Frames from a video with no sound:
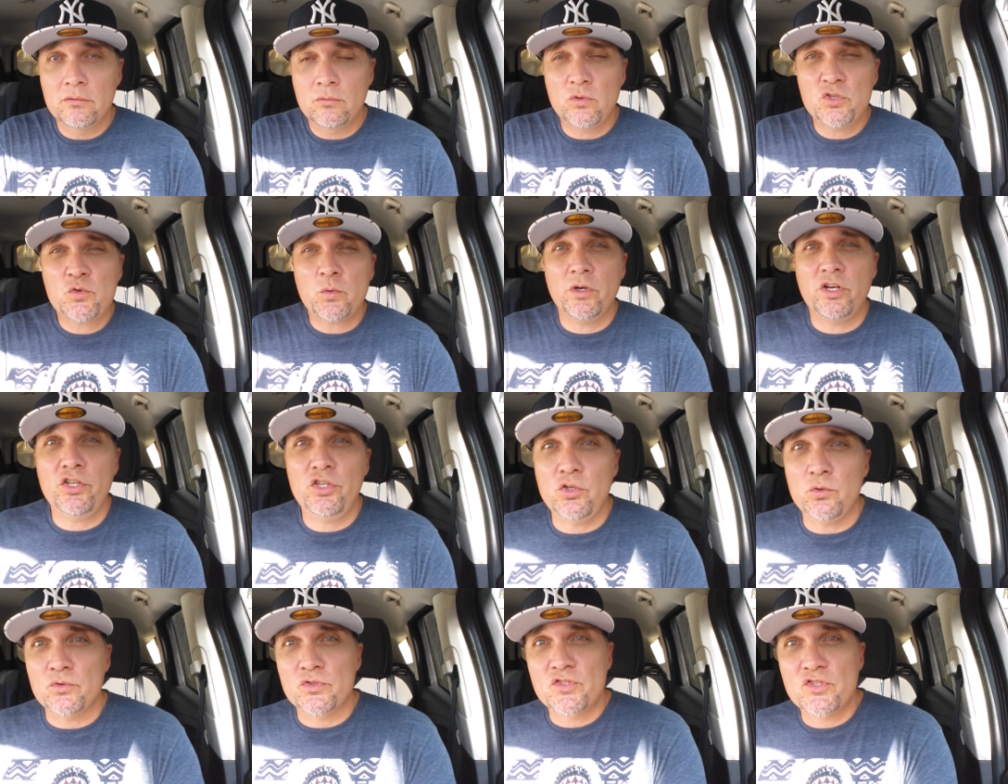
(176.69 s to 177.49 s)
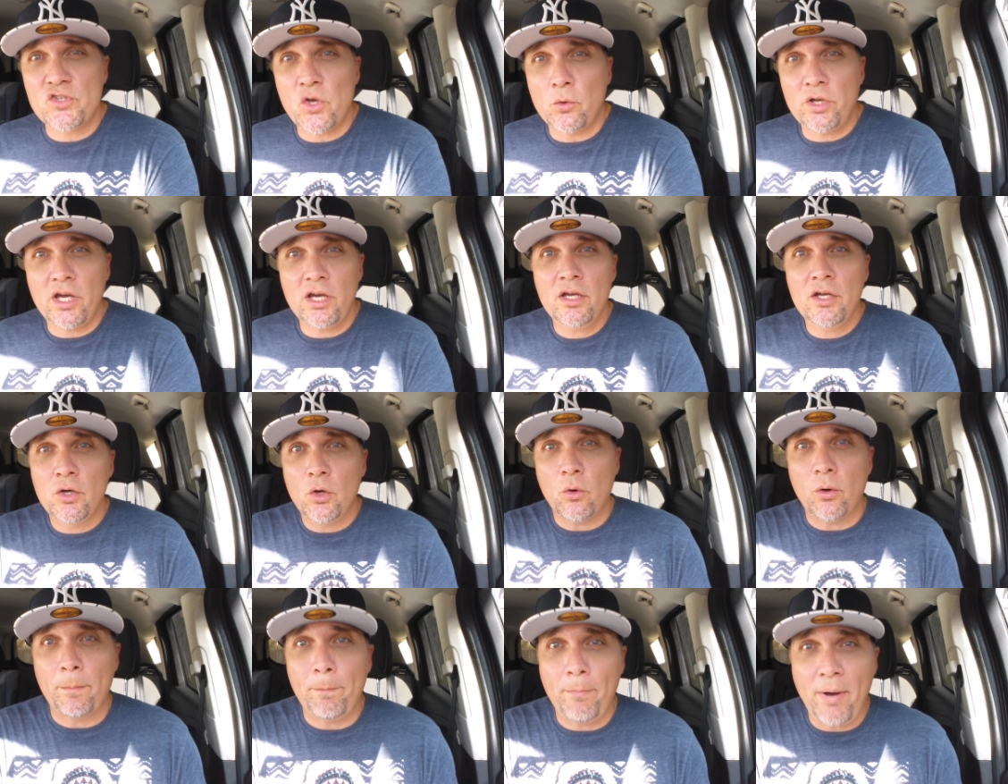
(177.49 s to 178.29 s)
Which one are you, soda
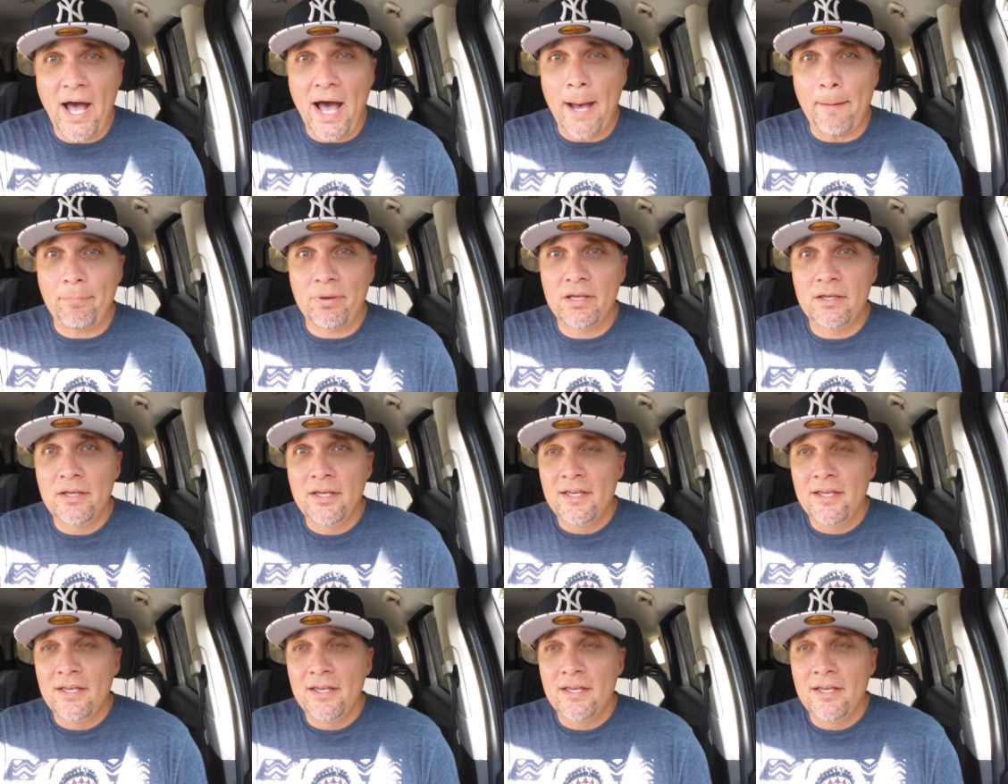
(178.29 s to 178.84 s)
or pop?